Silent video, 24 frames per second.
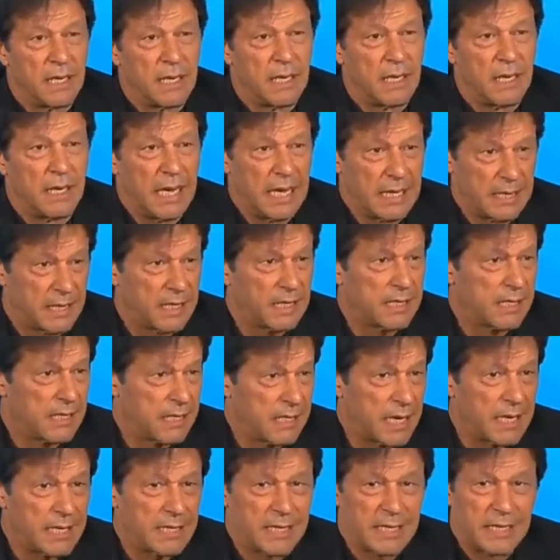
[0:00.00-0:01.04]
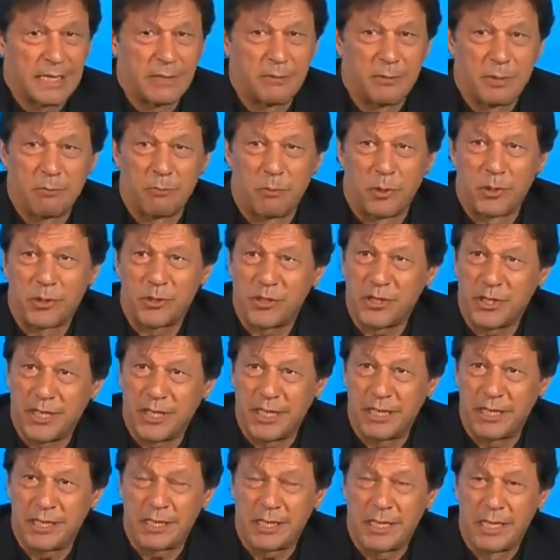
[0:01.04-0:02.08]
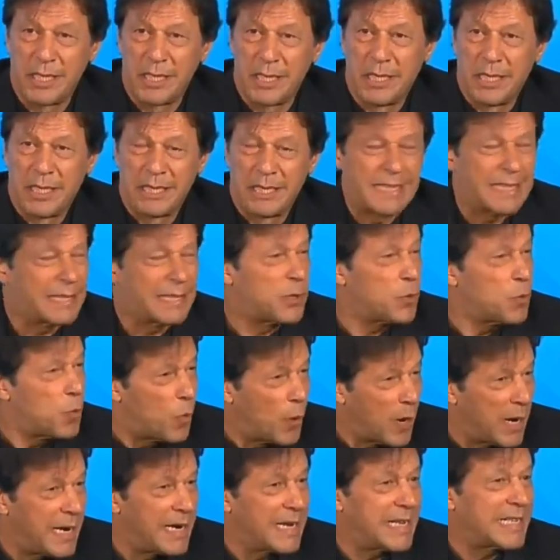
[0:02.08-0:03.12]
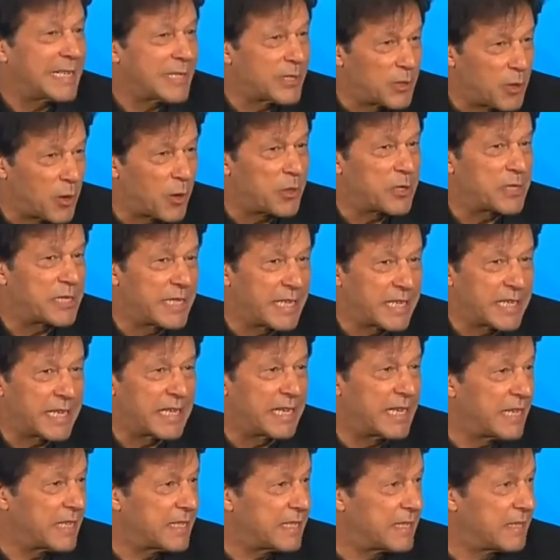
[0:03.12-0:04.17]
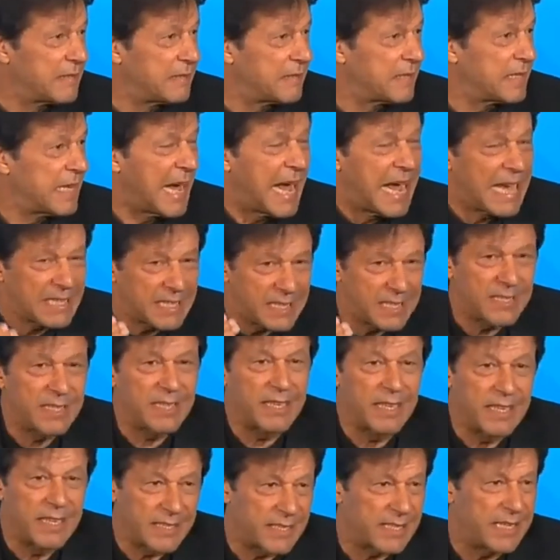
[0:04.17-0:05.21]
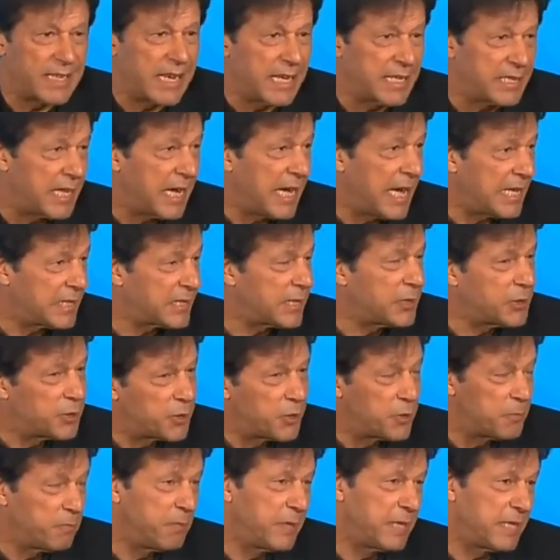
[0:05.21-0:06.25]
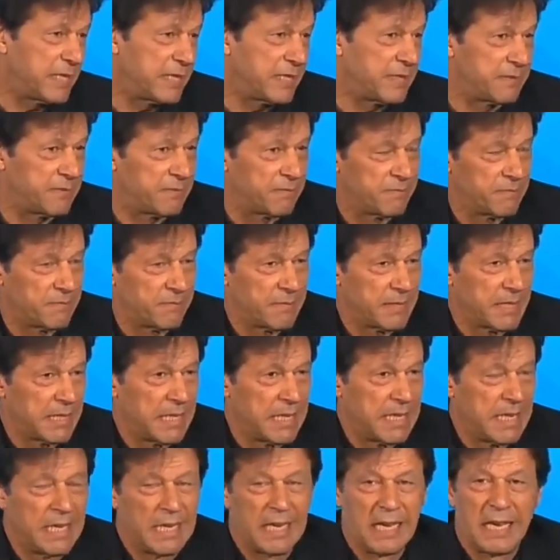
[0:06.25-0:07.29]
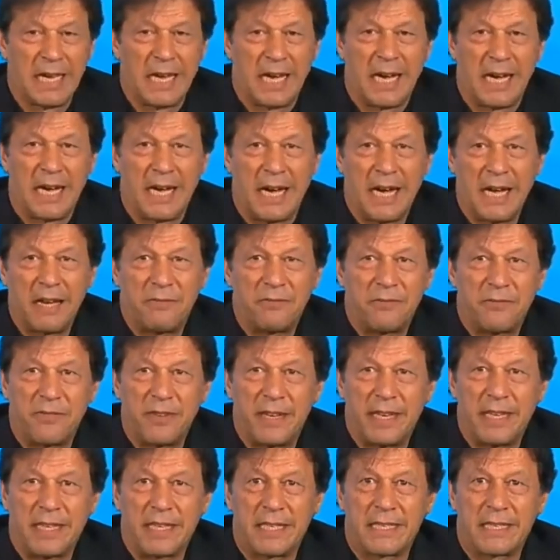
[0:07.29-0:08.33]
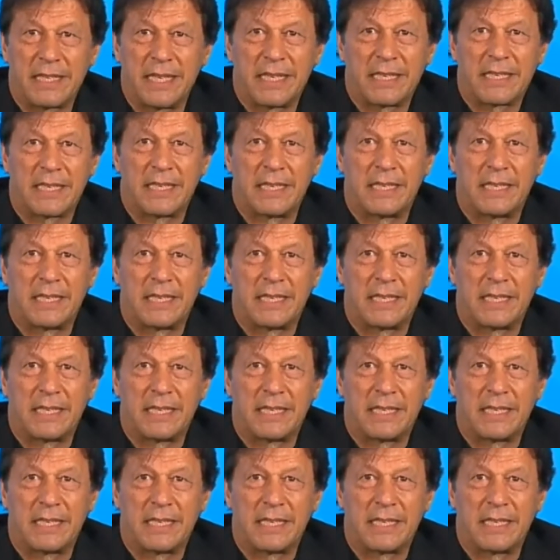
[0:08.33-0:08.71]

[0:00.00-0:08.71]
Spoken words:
and this is I think even more serious, that the world is not taking it as seriously as it should be. I fear that